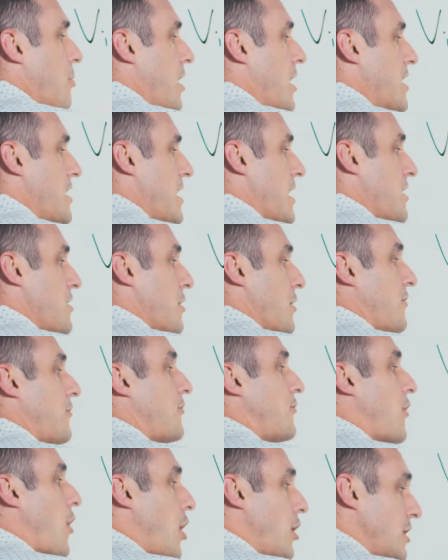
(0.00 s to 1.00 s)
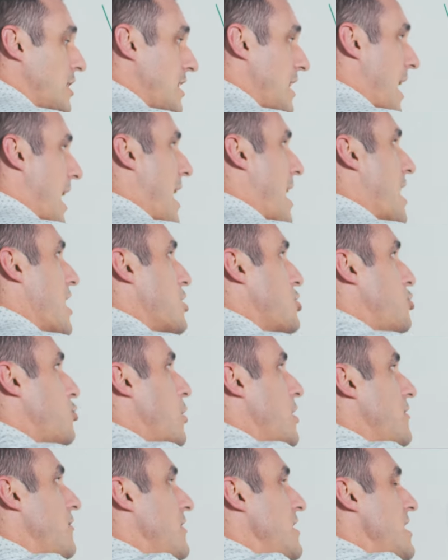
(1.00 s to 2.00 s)
But in the falling edge,
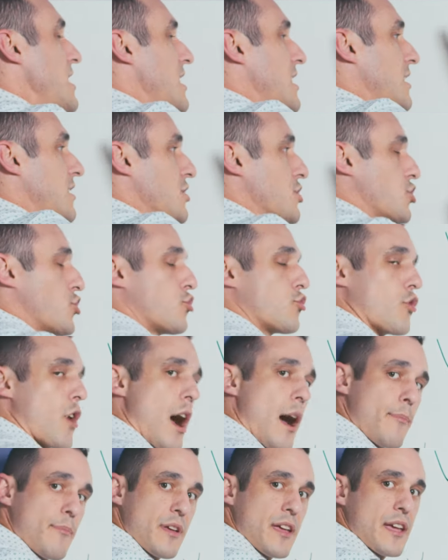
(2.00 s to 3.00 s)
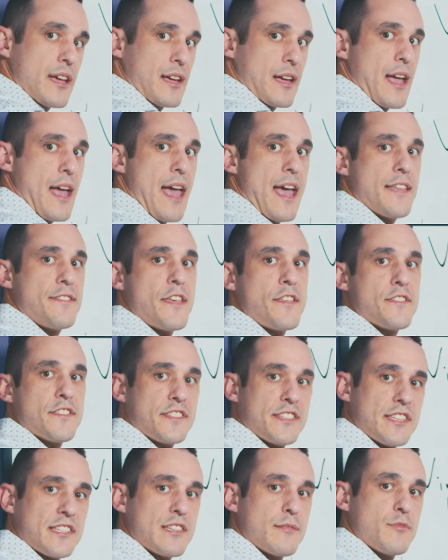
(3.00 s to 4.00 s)
when Vin is dropping and then the
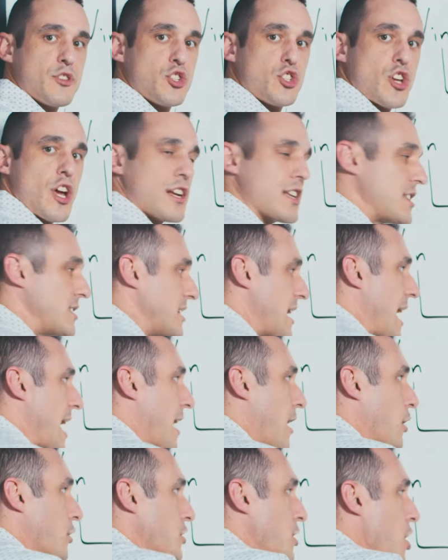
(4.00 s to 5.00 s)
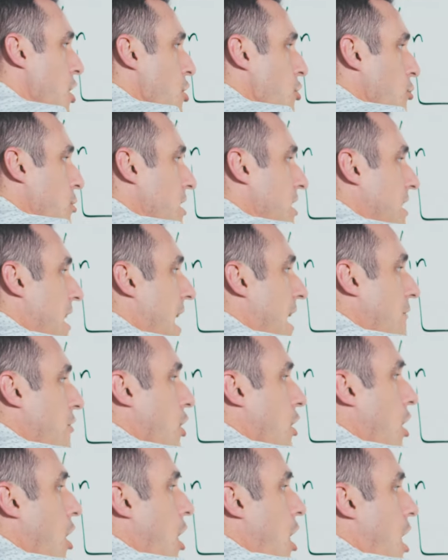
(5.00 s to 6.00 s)
system is shutting down, we could have
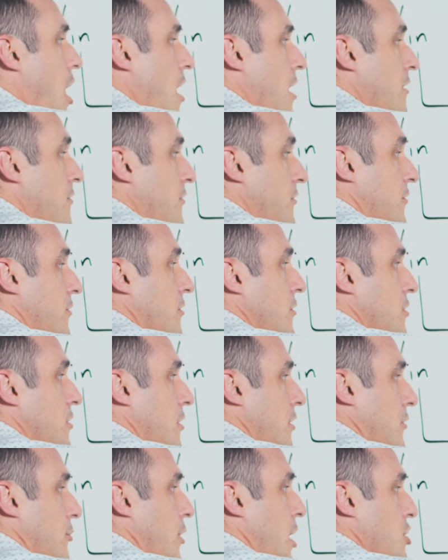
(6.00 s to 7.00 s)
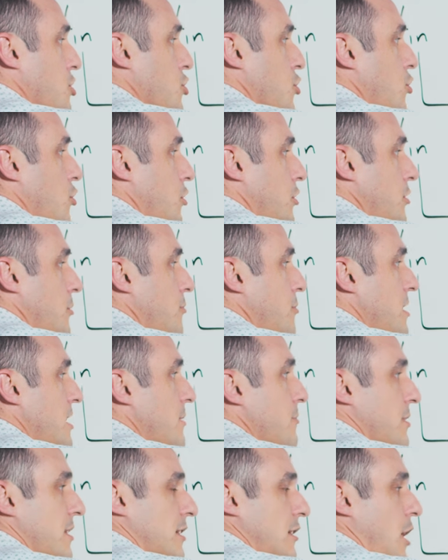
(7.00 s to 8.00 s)
our off threshold be
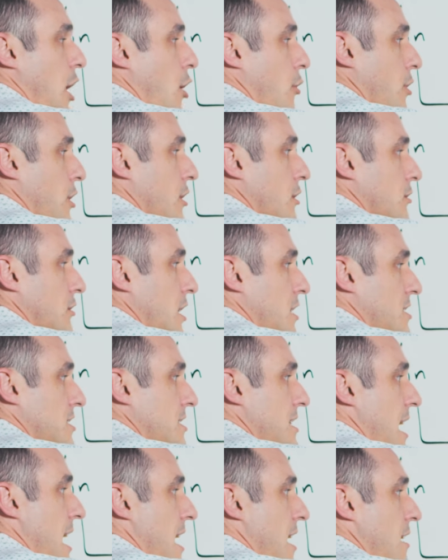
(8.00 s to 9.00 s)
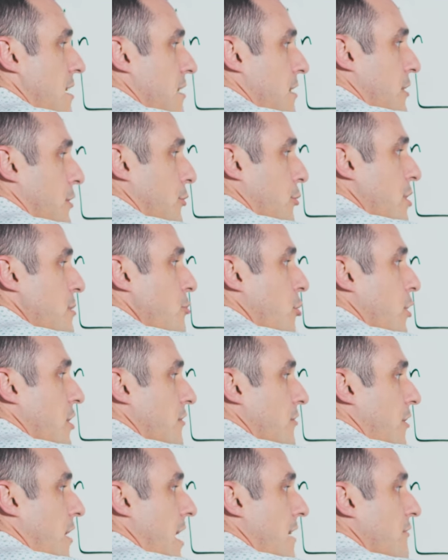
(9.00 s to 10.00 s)
a bit lower, let's say
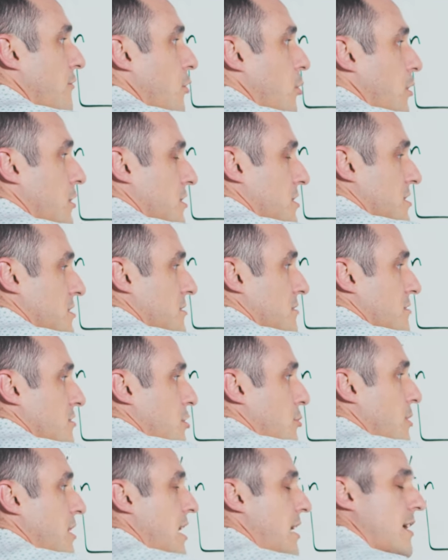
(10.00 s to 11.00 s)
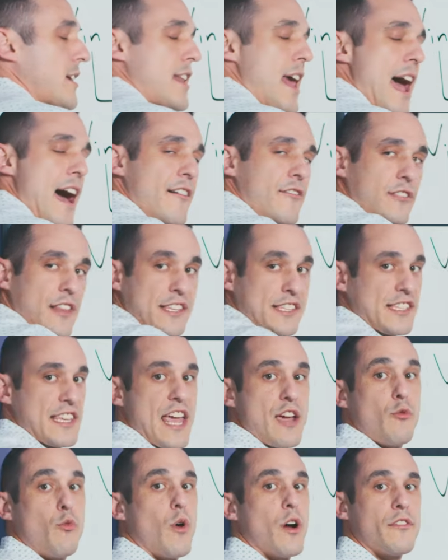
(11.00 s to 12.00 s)
3.5 volts. So we could have, let's
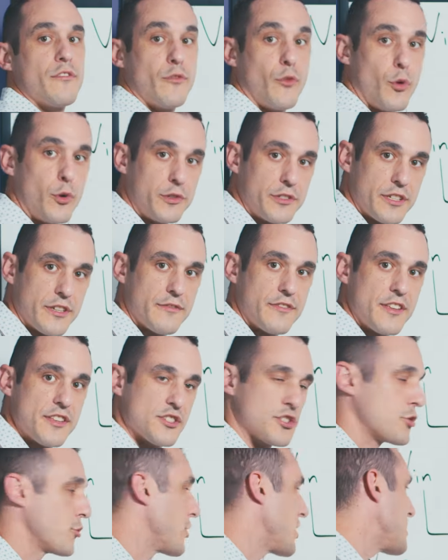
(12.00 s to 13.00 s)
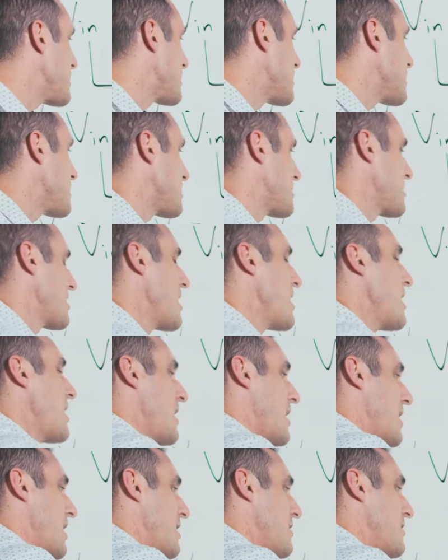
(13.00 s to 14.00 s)
say, 1 volt of hysteresis
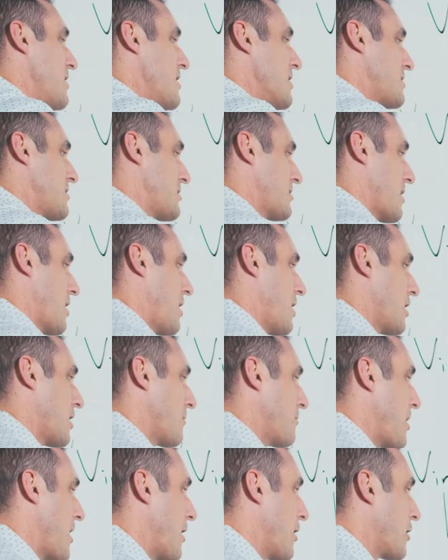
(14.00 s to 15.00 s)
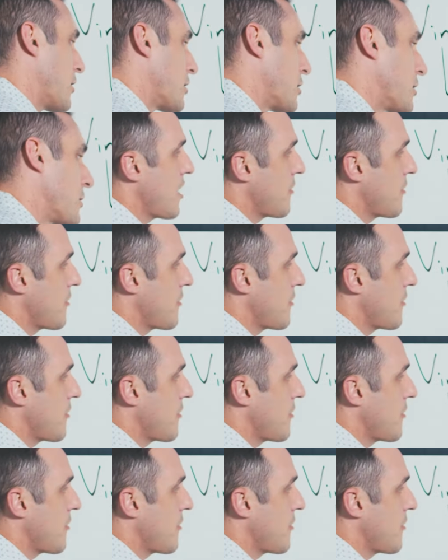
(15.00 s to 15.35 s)
in this comparator.